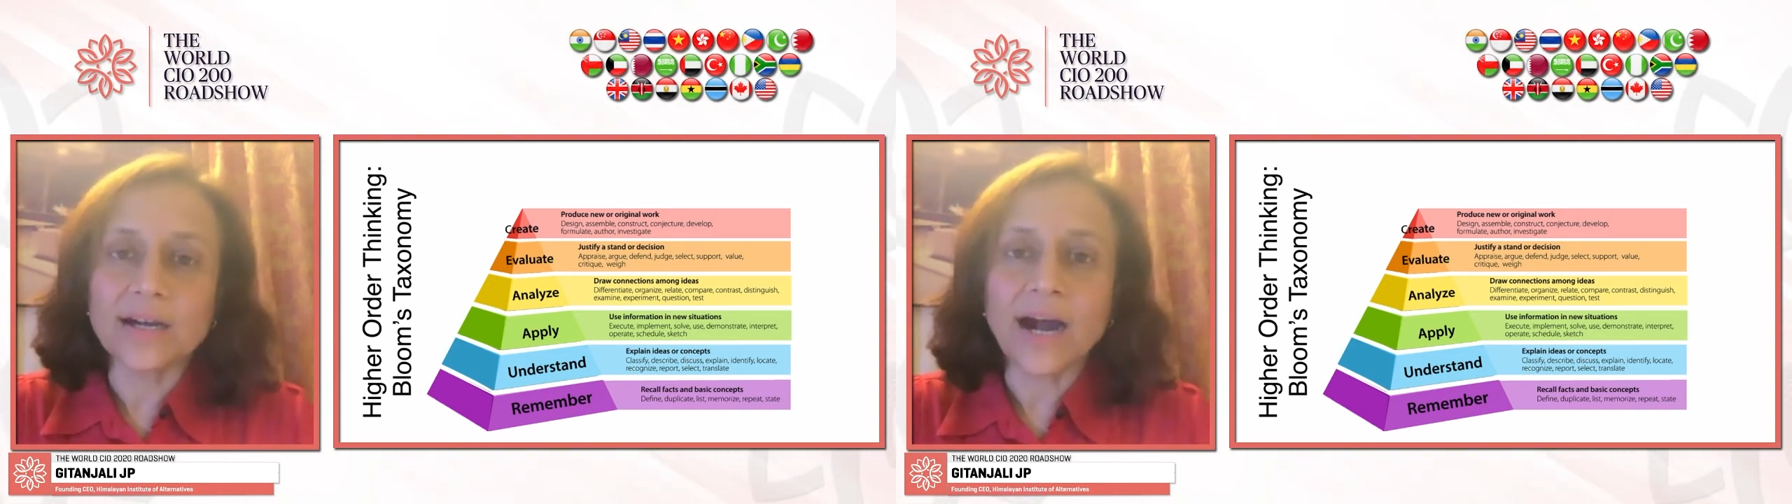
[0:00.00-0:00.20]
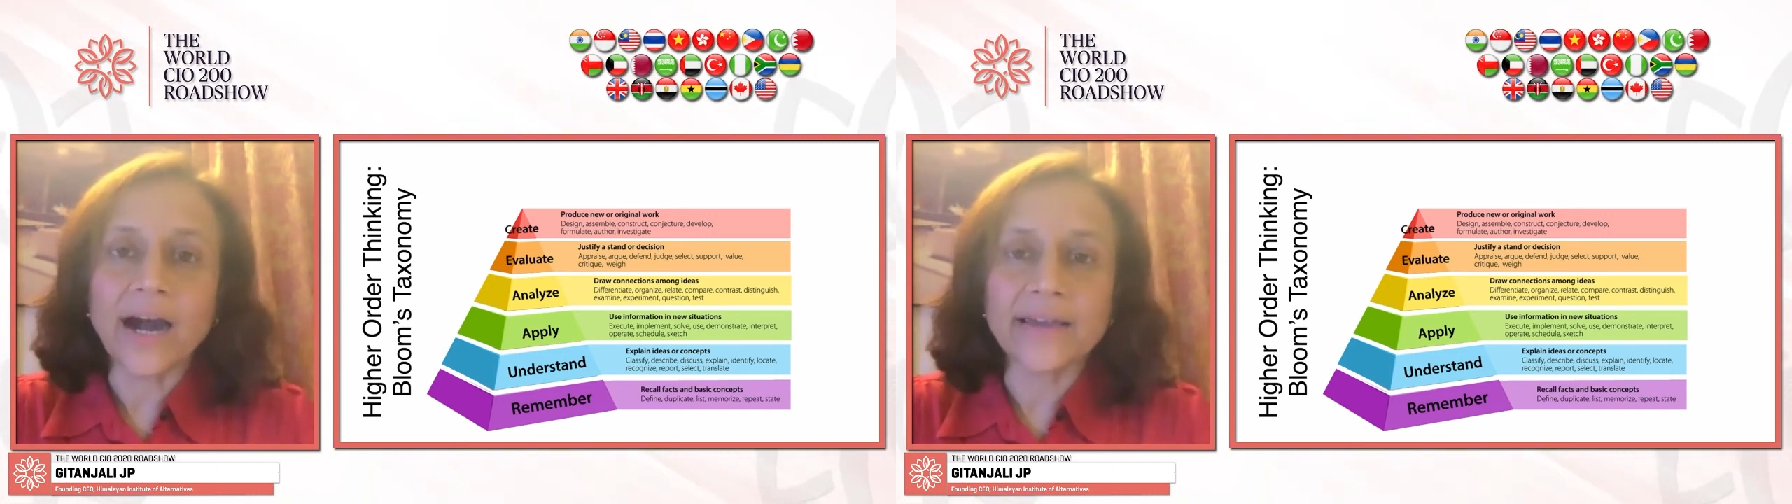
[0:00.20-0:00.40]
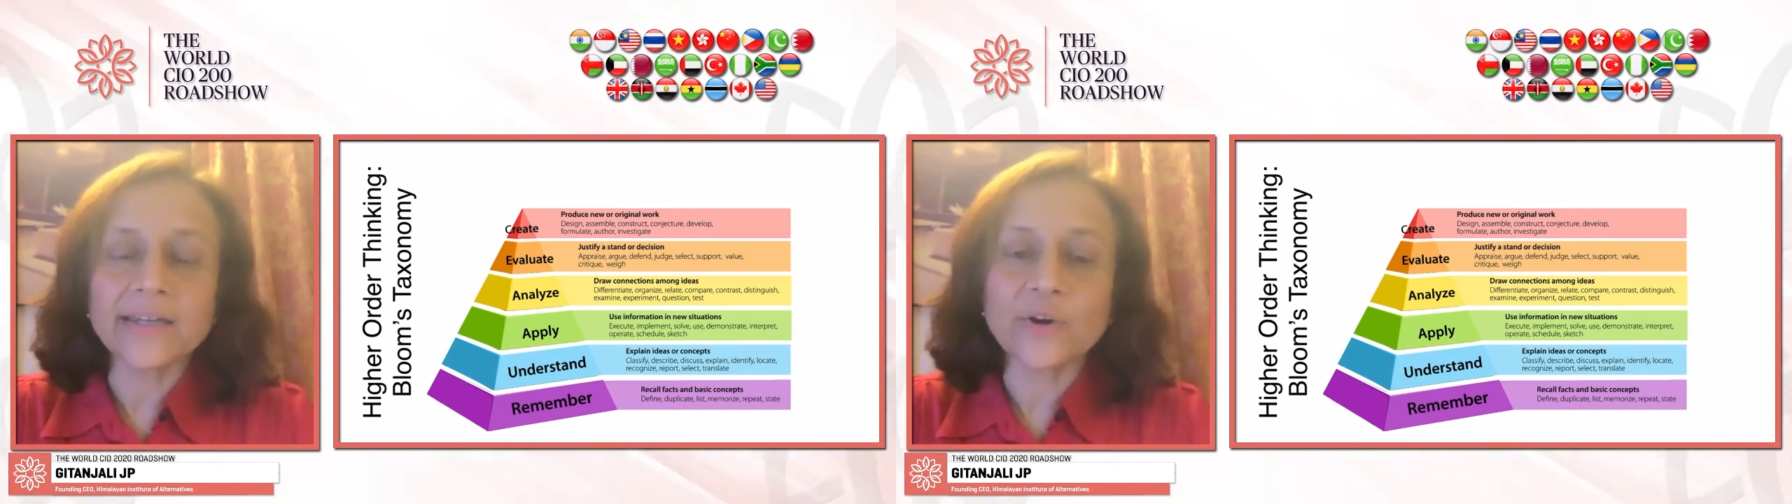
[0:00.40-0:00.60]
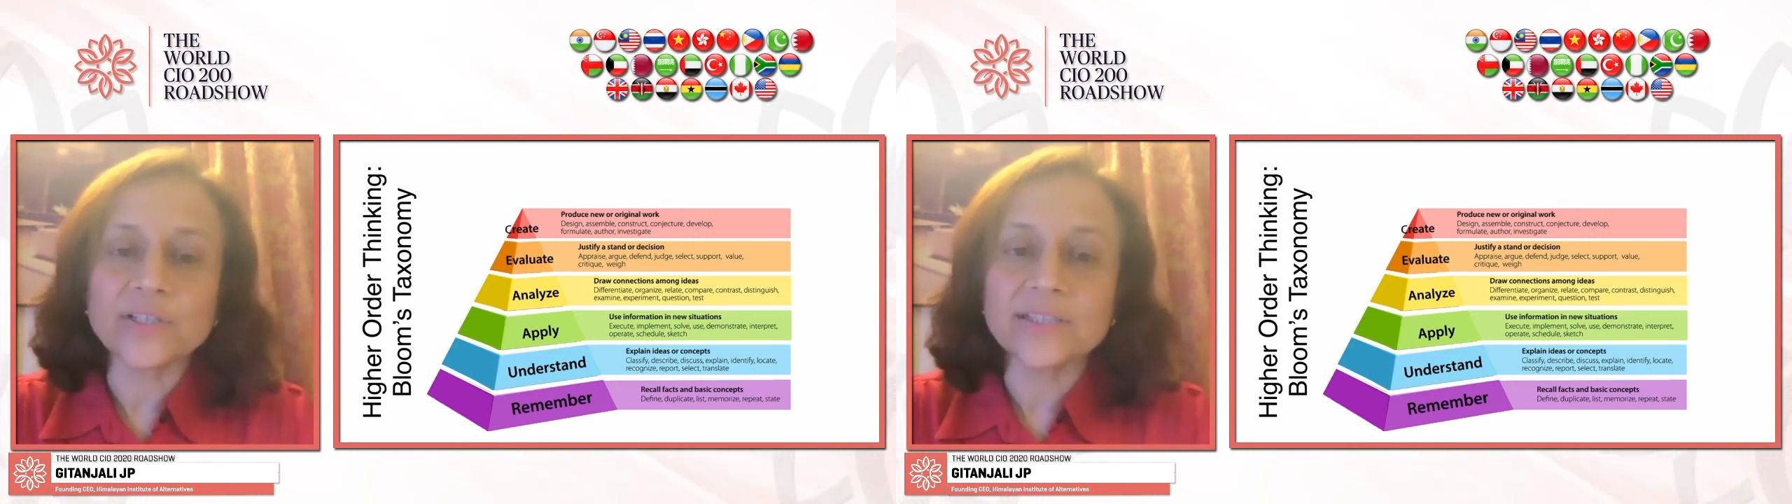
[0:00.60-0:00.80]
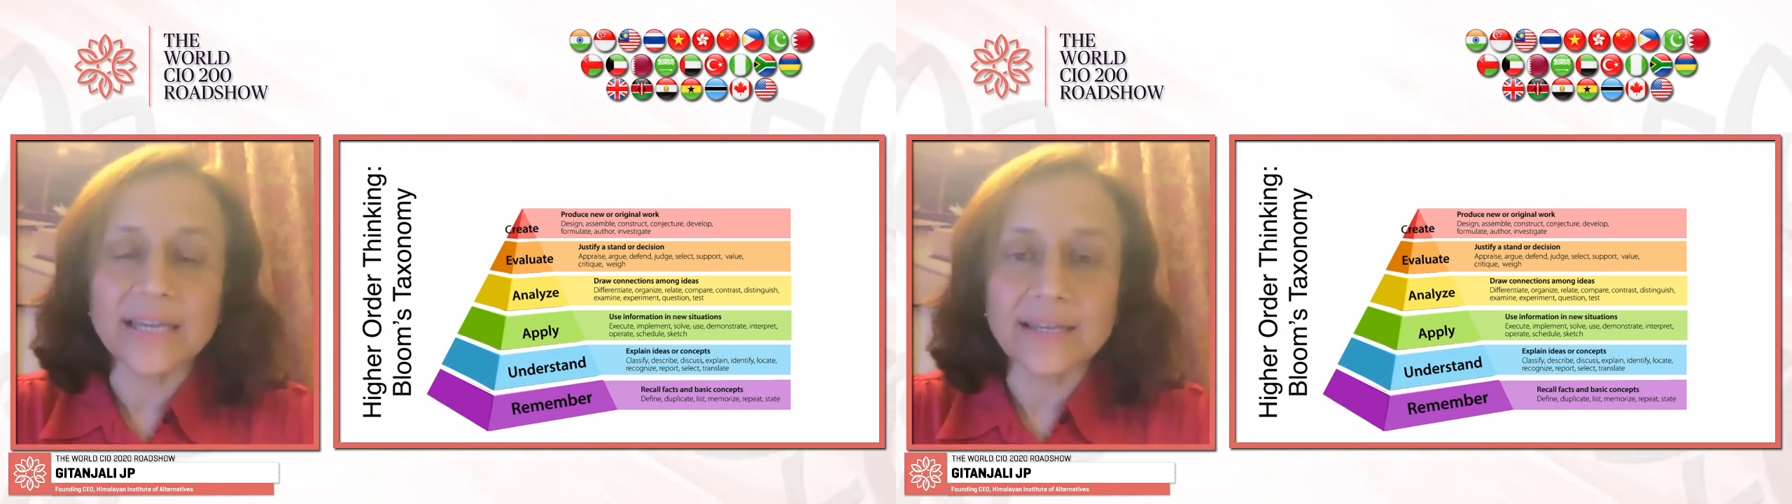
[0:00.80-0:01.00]
higher
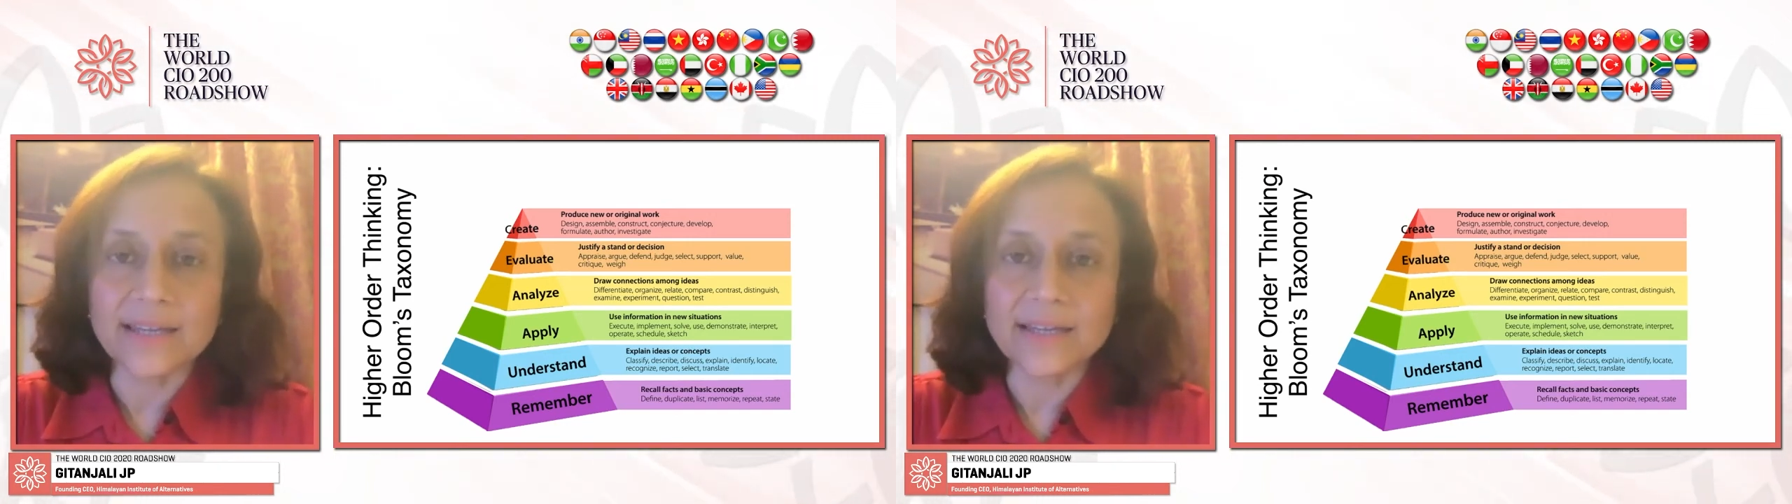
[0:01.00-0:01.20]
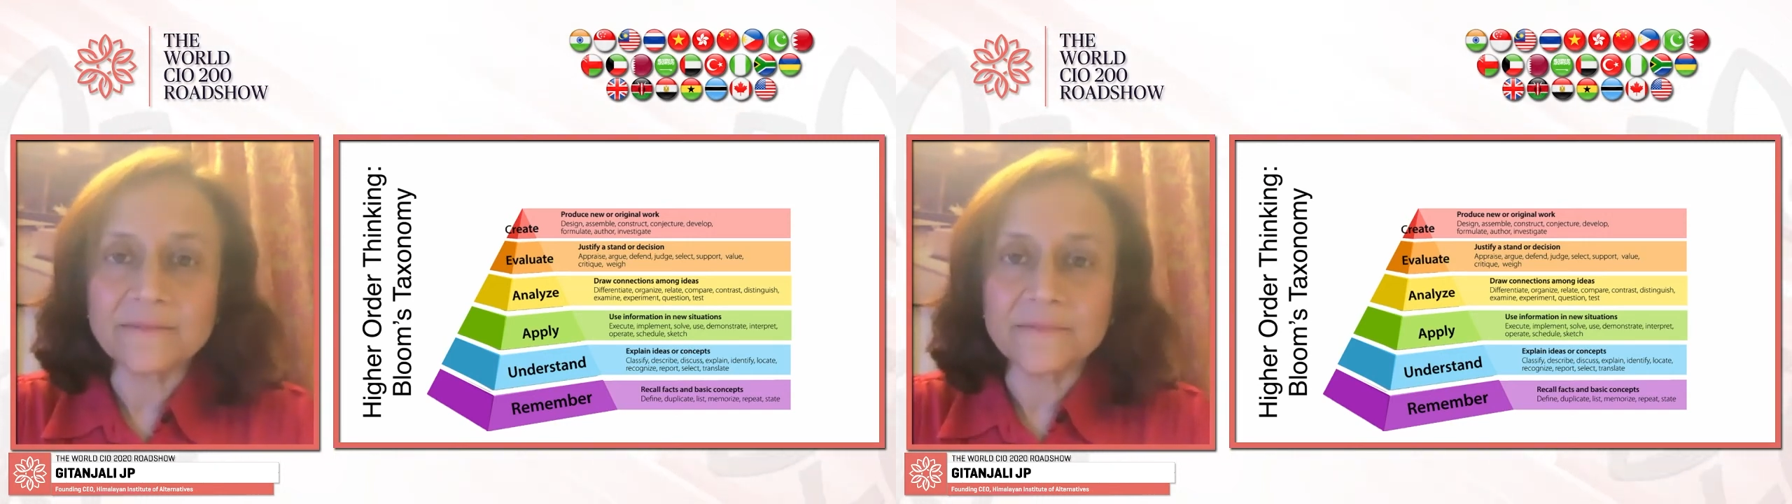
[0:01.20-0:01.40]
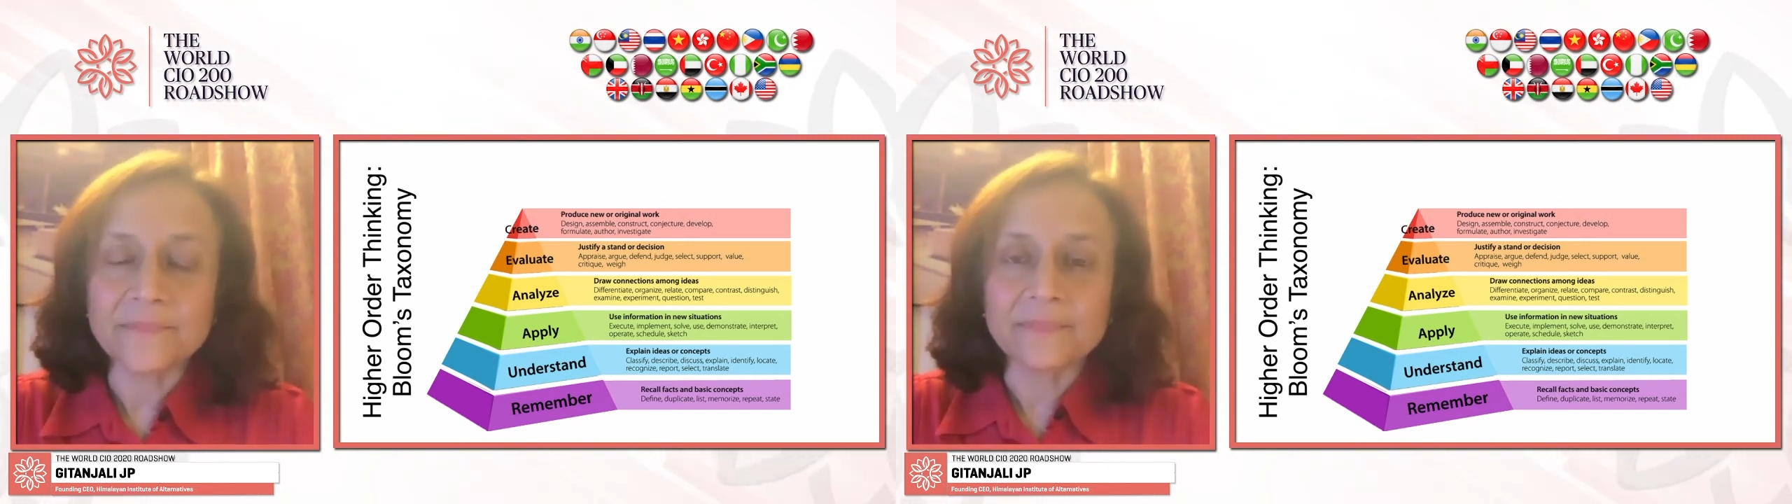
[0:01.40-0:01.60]
order thinking,